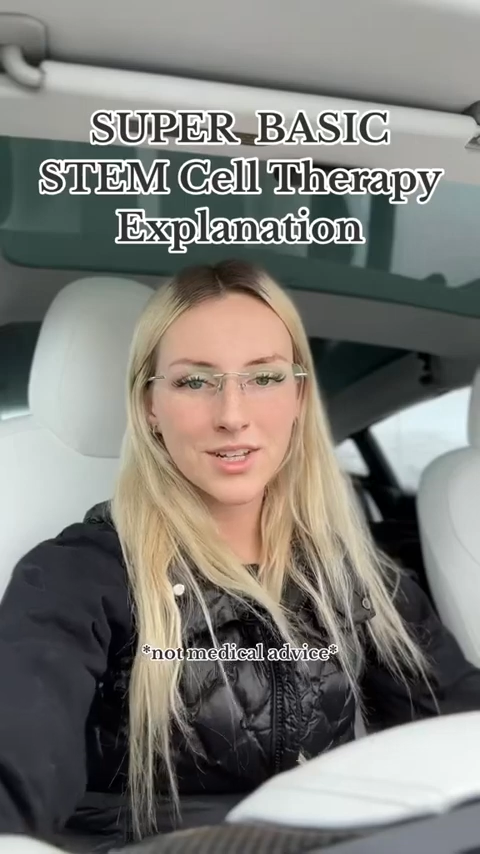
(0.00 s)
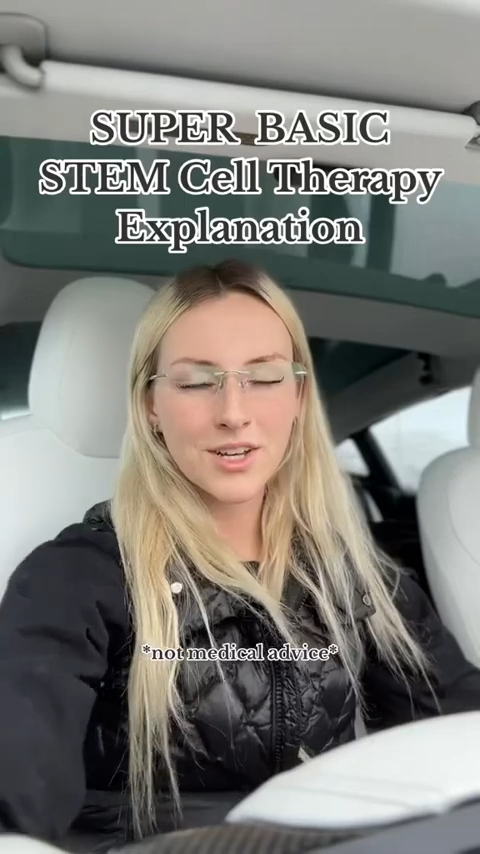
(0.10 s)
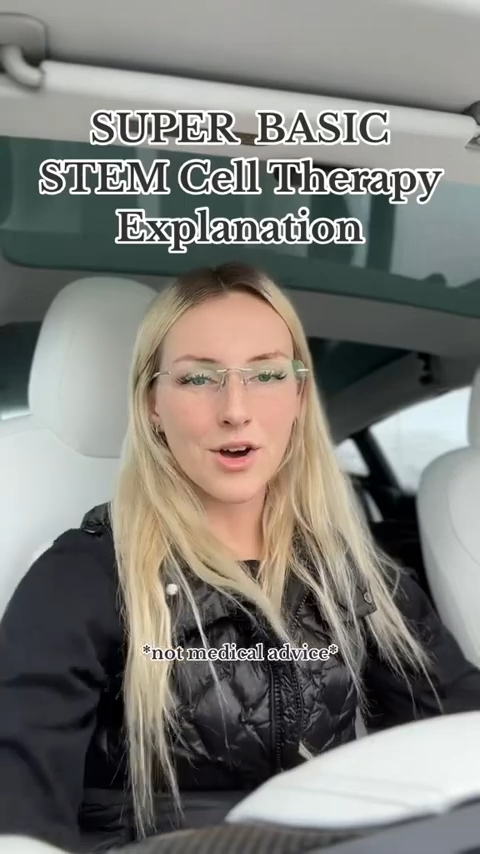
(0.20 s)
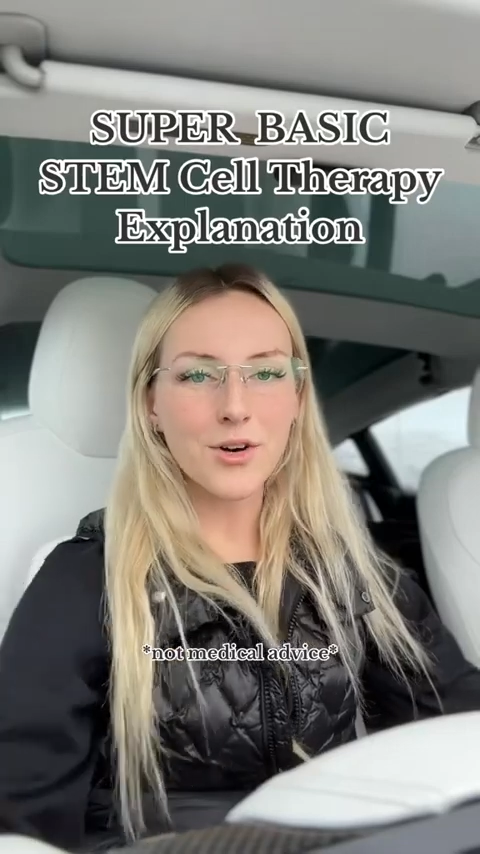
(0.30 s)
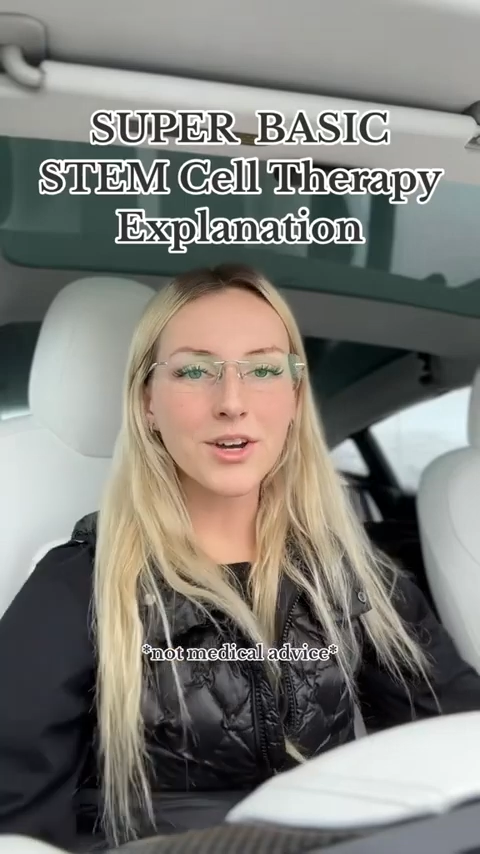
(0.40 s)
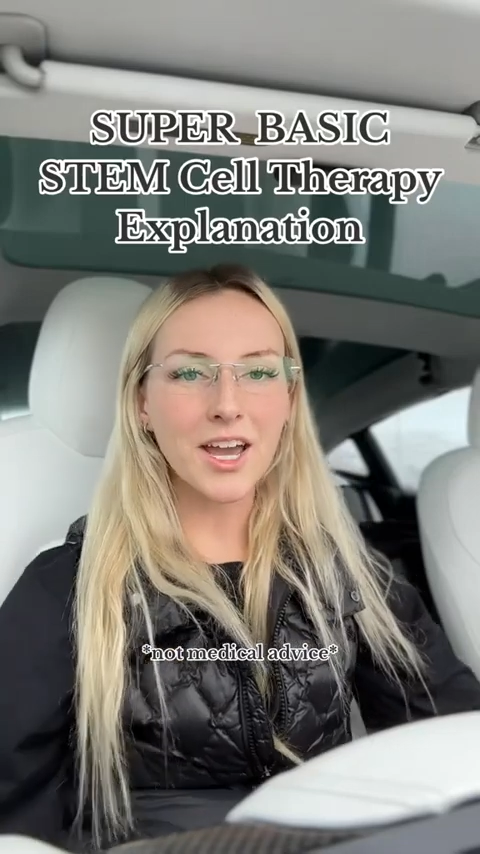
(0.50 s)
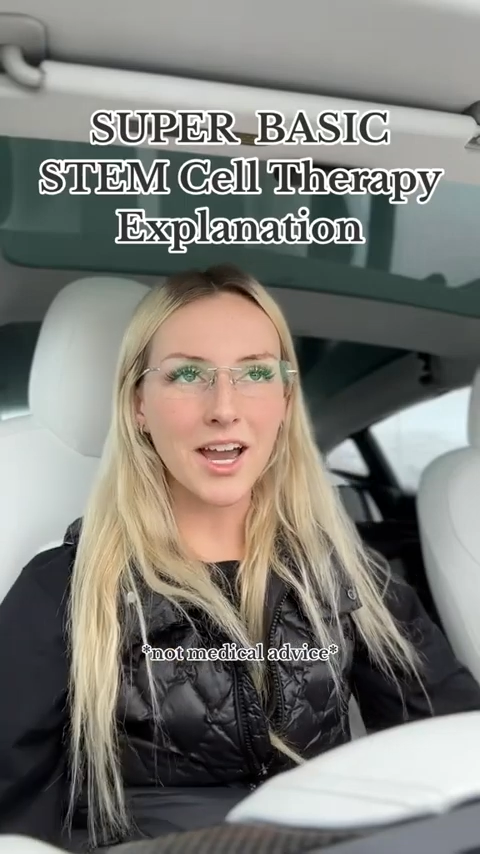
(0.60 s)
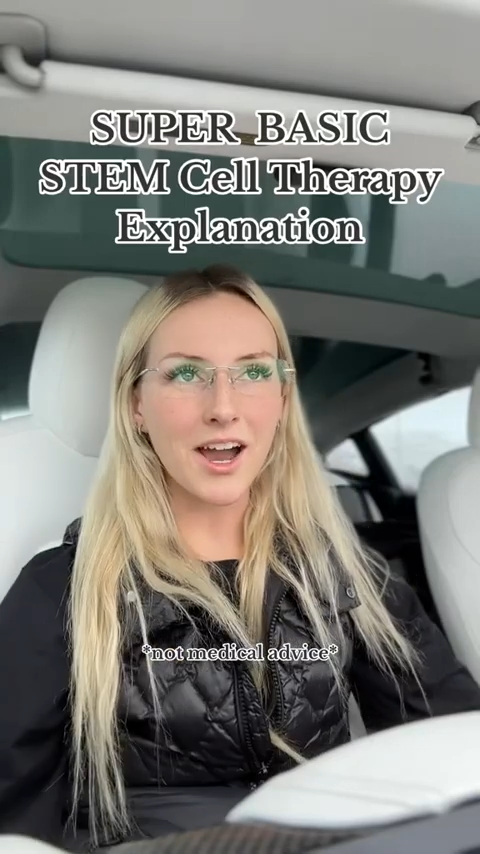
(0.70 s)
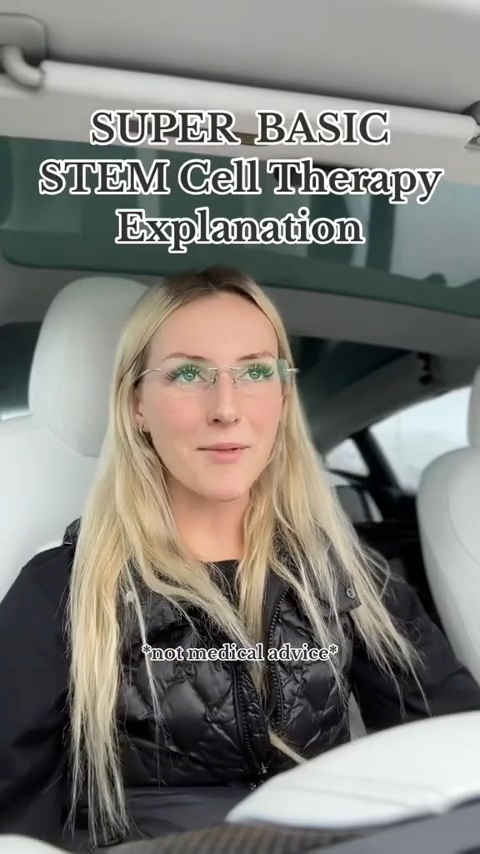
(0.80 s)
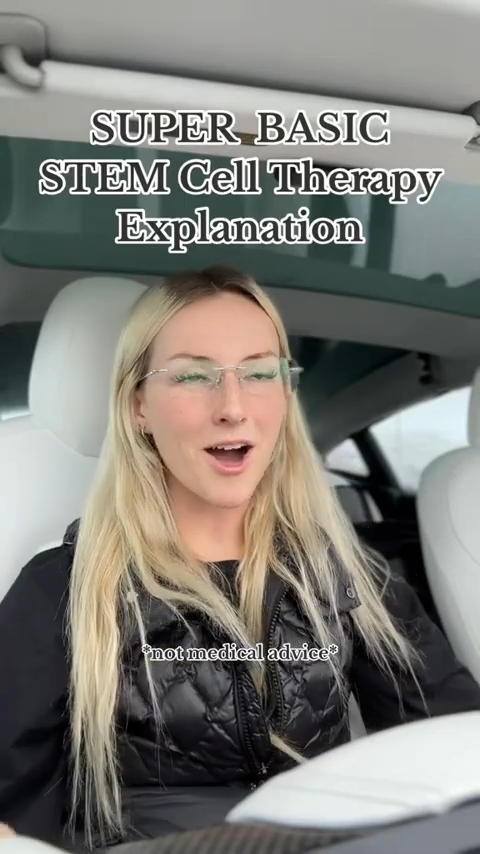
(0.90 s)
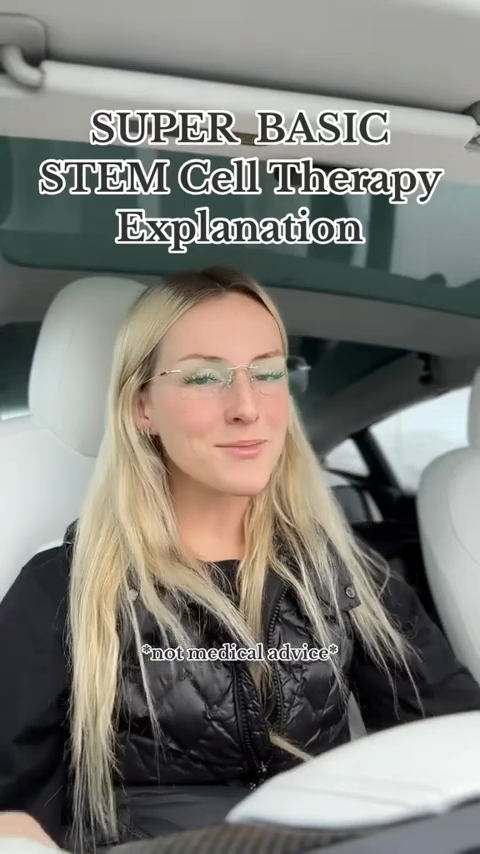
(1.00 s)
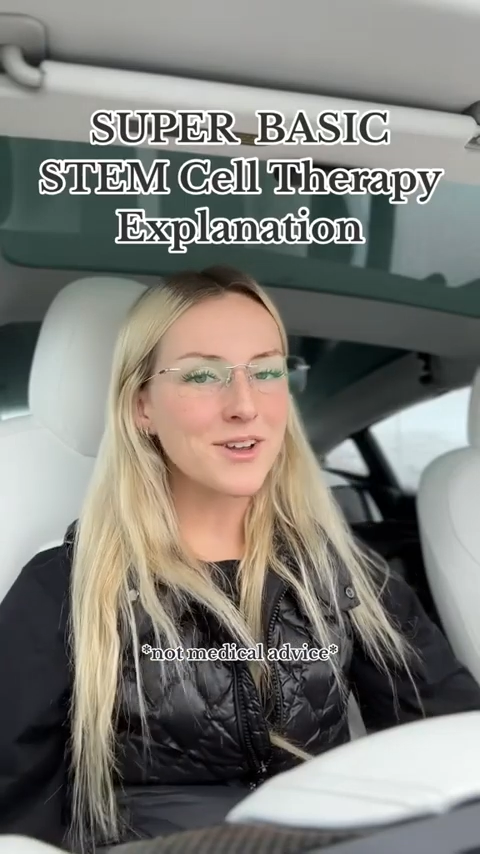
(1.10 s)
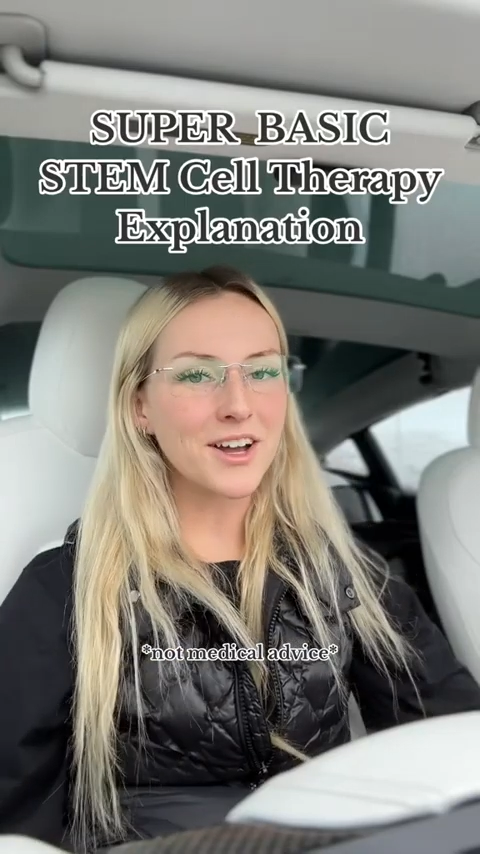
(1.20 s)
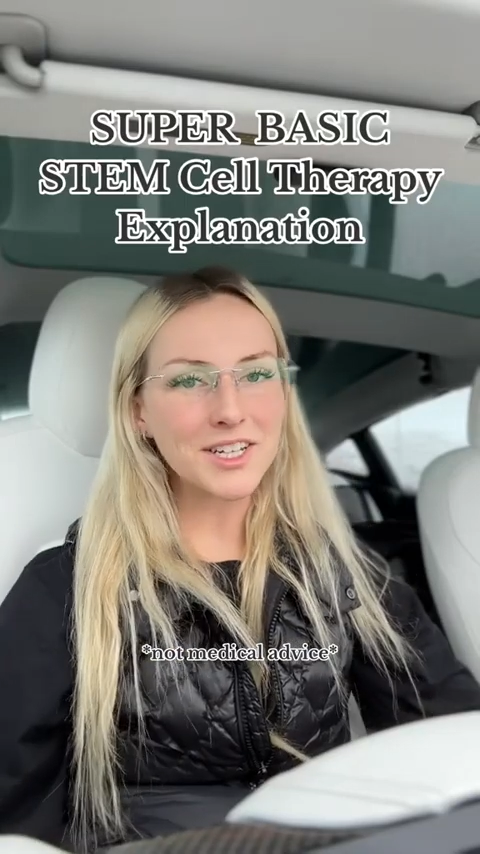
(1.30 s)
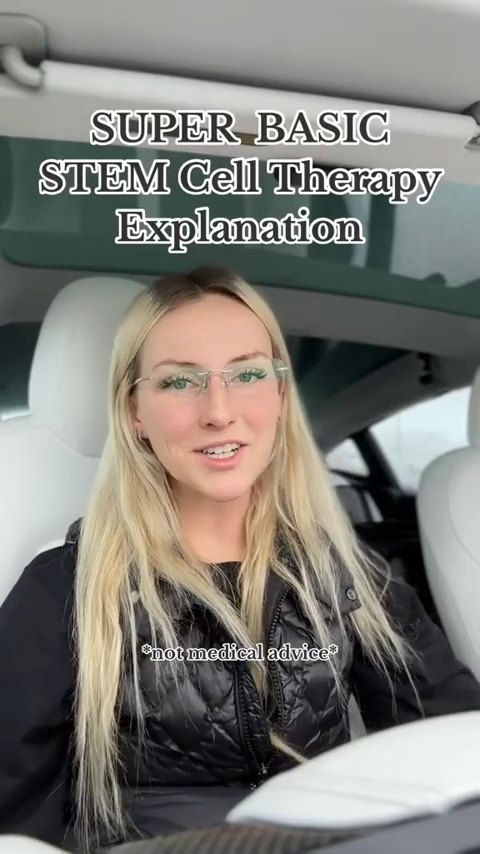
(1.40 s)
Okay, I'm hopping
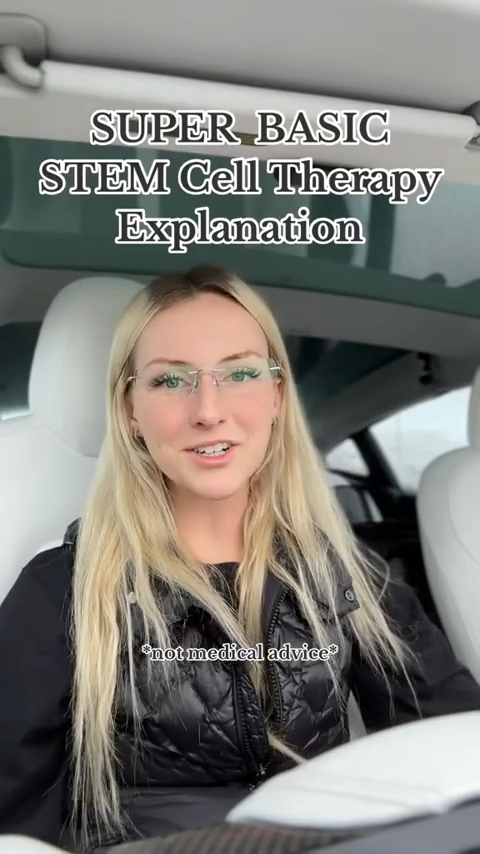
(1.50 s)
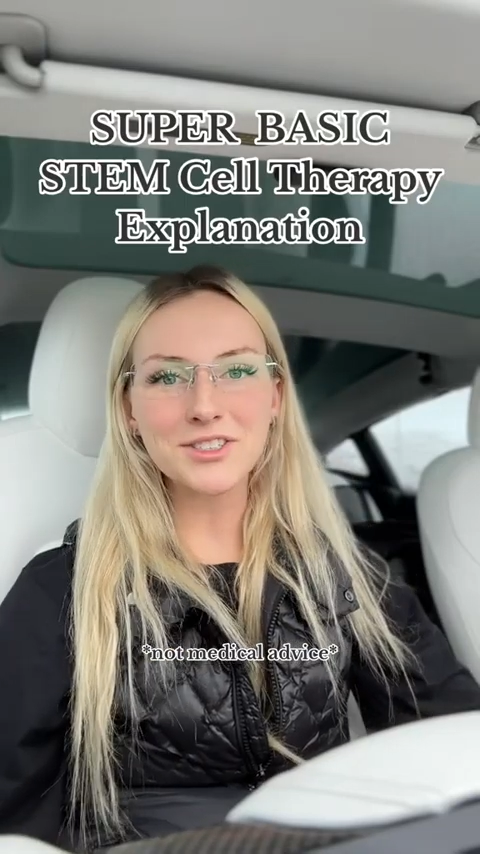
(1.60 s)
on here